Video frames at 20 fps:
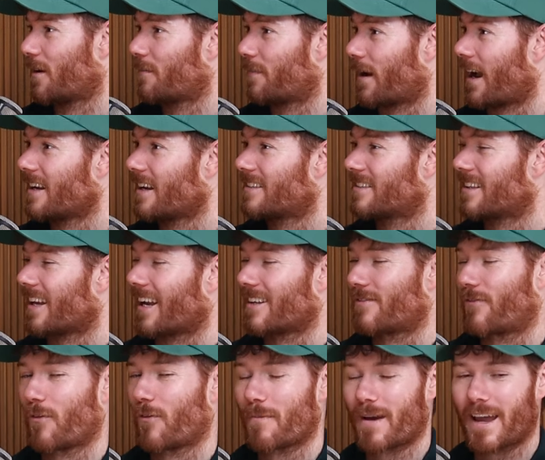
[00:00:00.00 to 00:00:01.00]
base there.
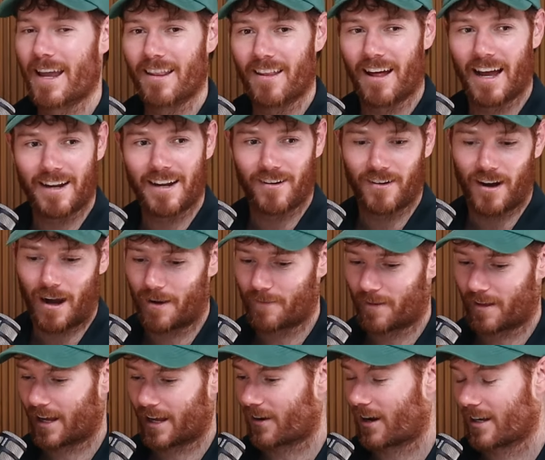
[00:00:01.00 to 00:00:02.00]
For me, I
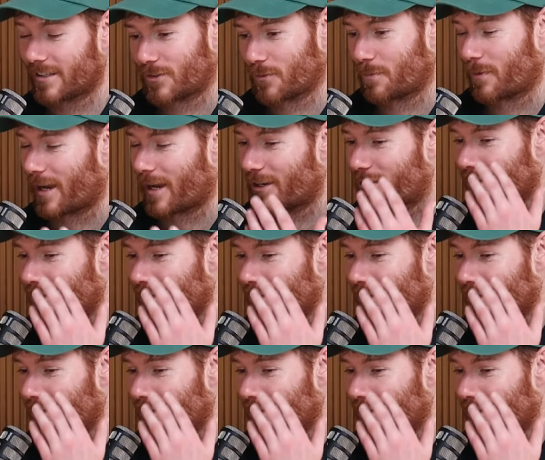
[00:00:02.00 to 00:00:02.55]
still play